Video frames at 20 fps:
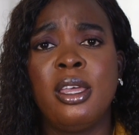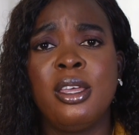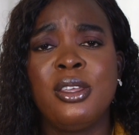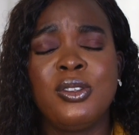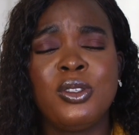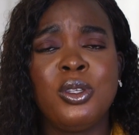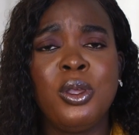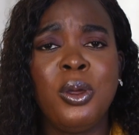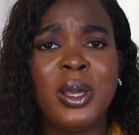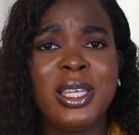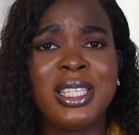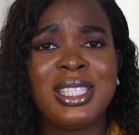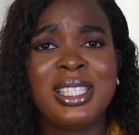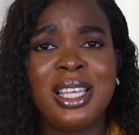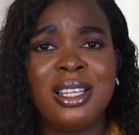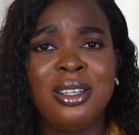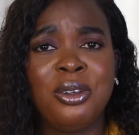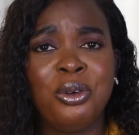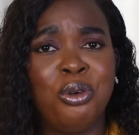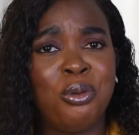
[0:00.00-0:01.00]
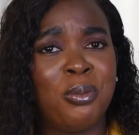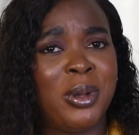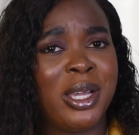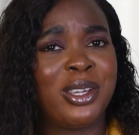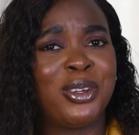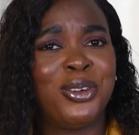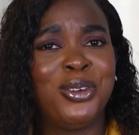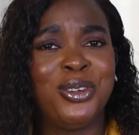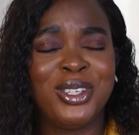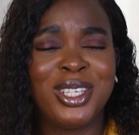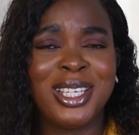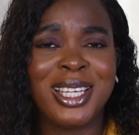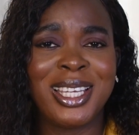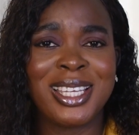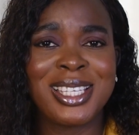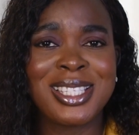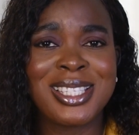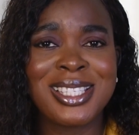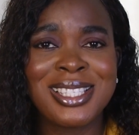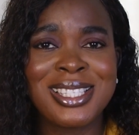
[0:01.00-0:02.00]
So I said, oh my
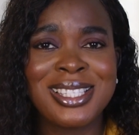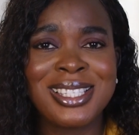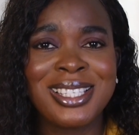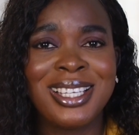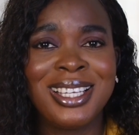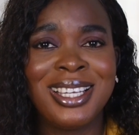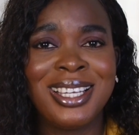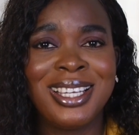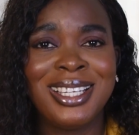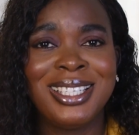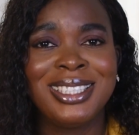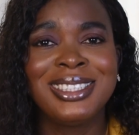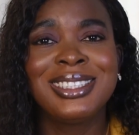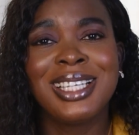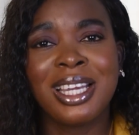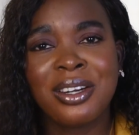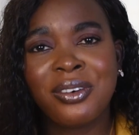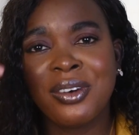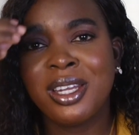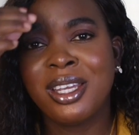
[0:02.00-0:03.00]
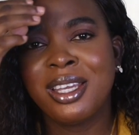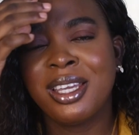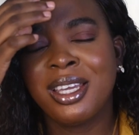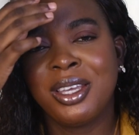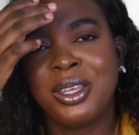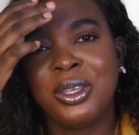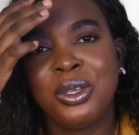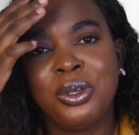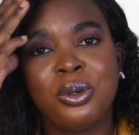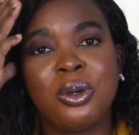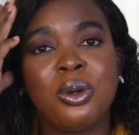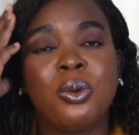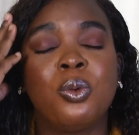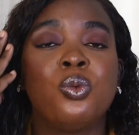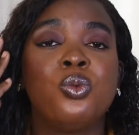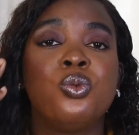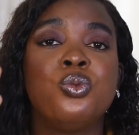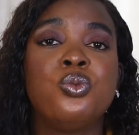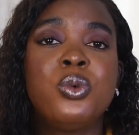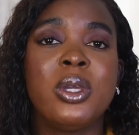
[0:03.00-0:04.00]
goodness, Tare, you're
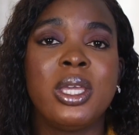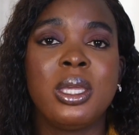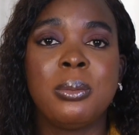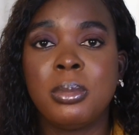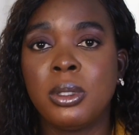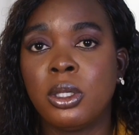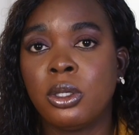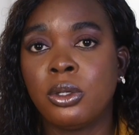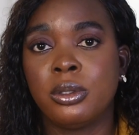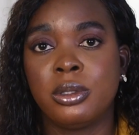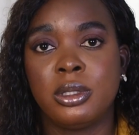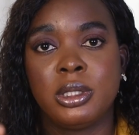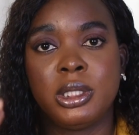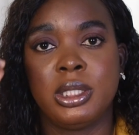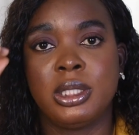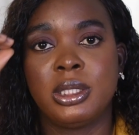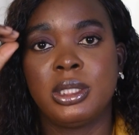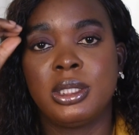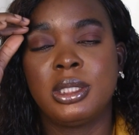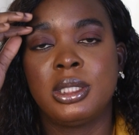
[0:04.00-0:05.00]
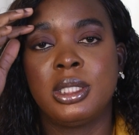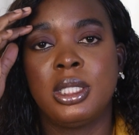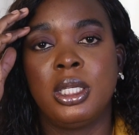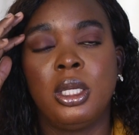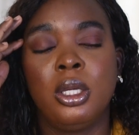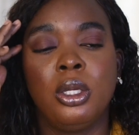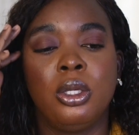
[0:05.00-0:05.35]
way beyond this.